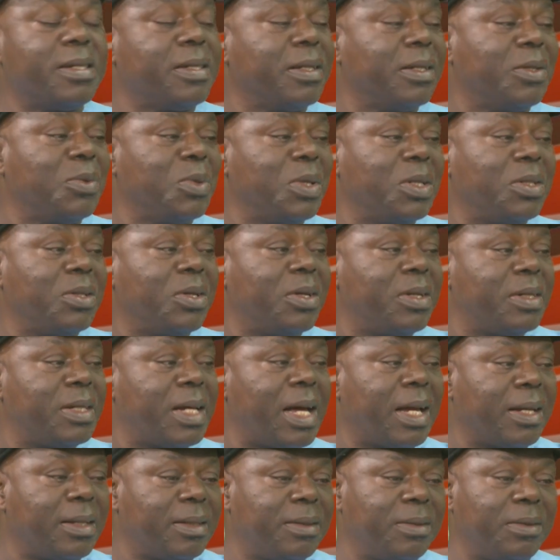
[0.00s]
situations
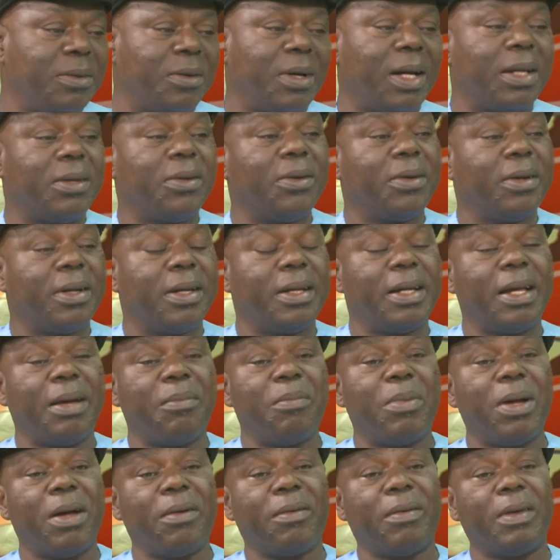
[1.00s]
that you are talking
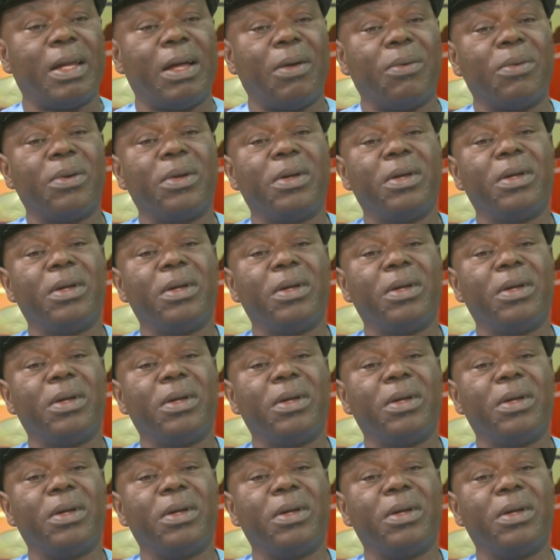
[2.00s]
about now.